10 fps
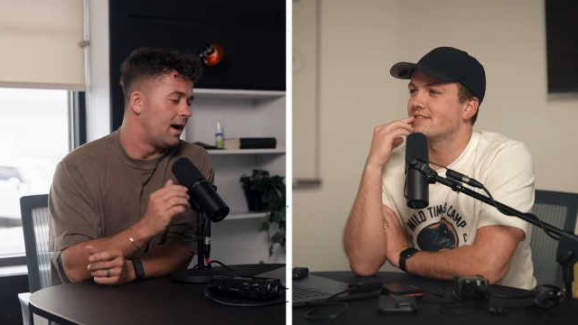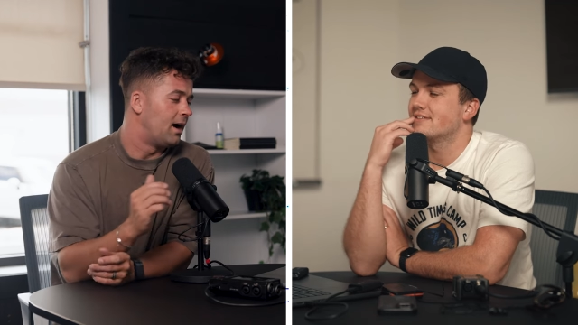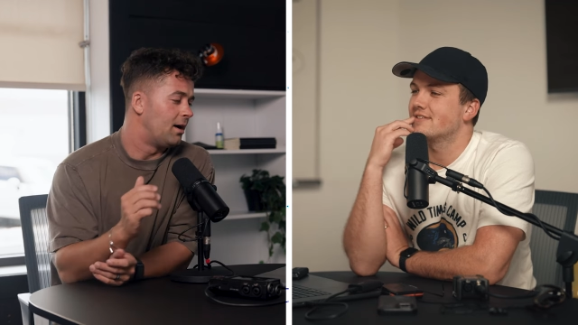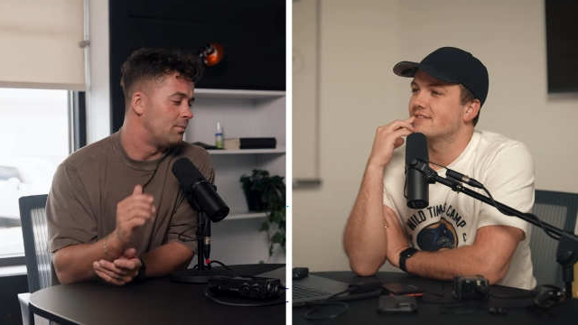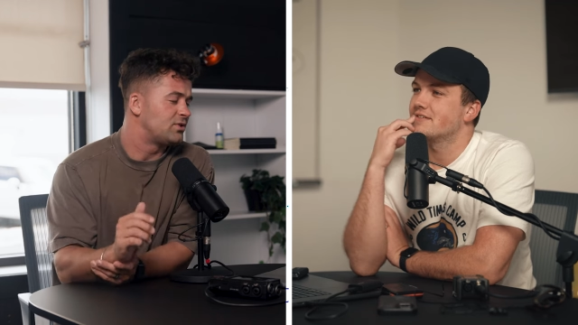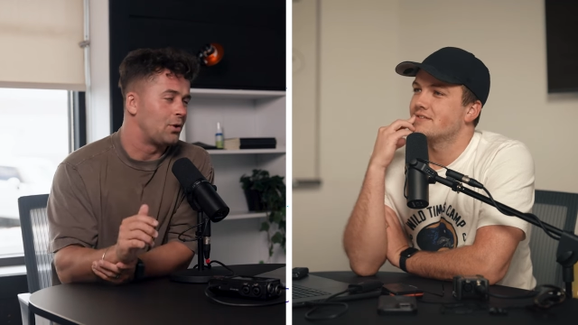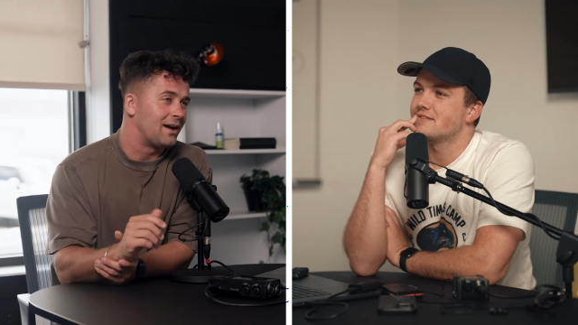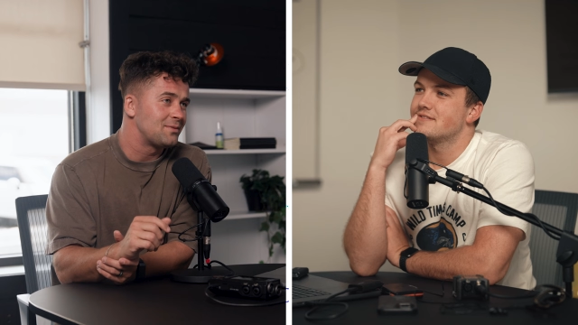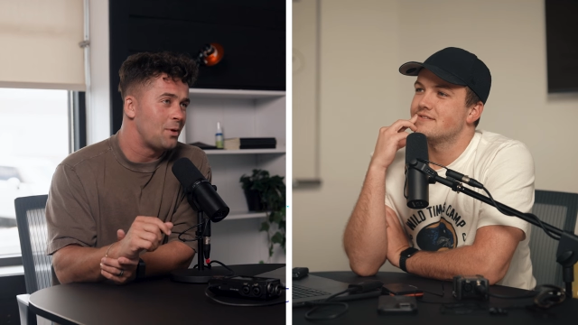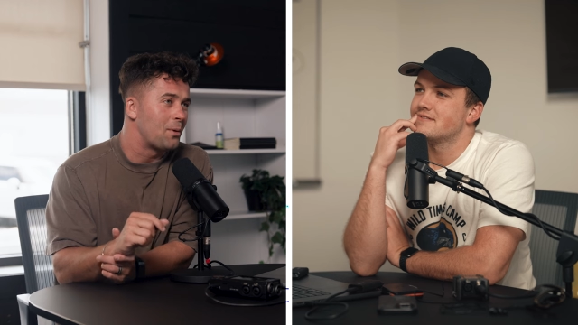Speaker 1: Um, so you
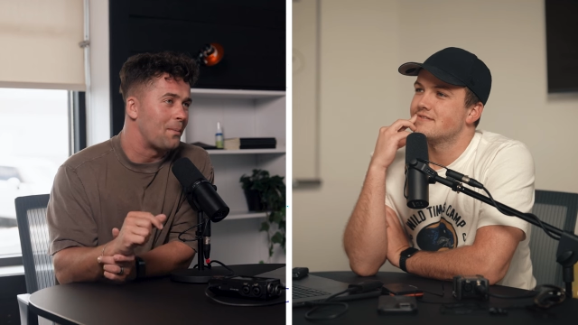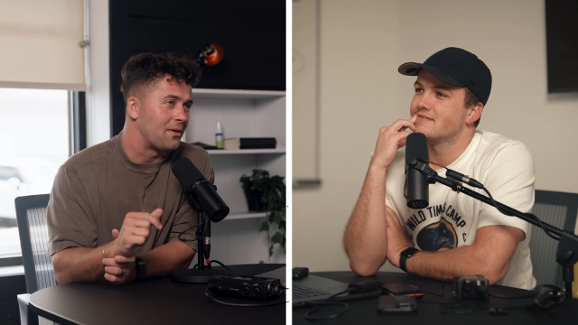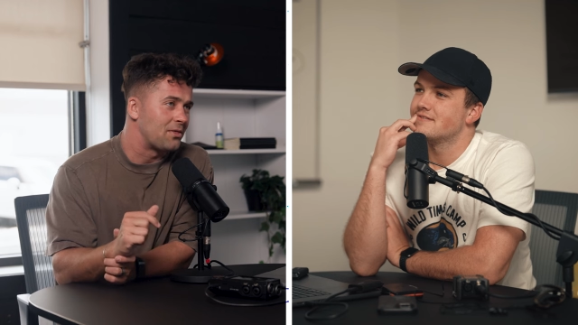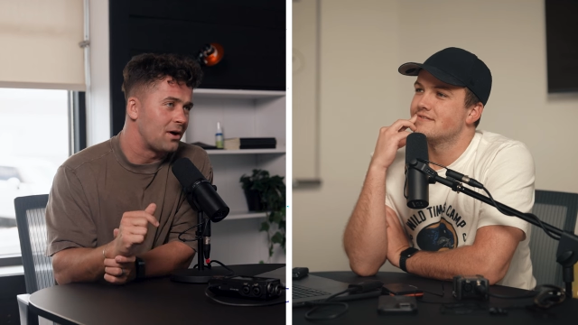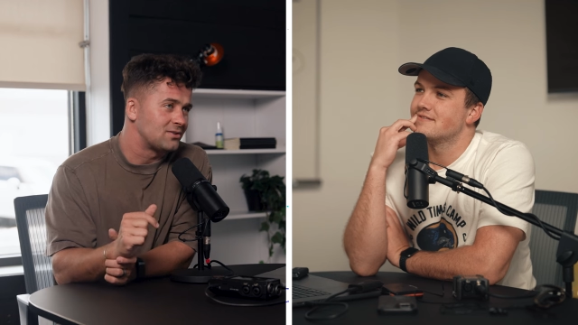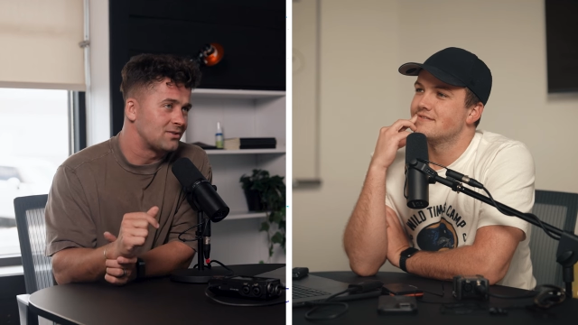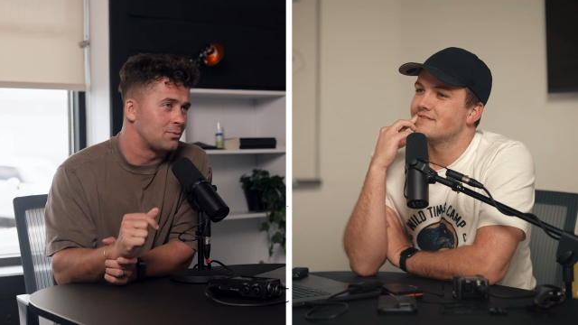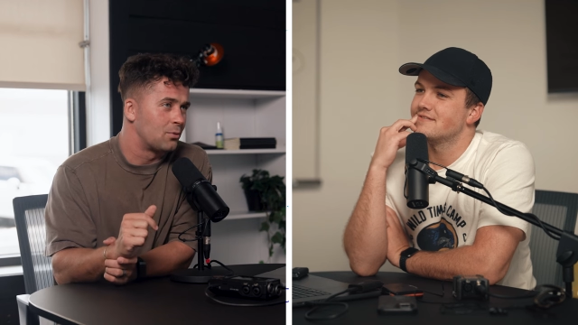asked me what my thoughts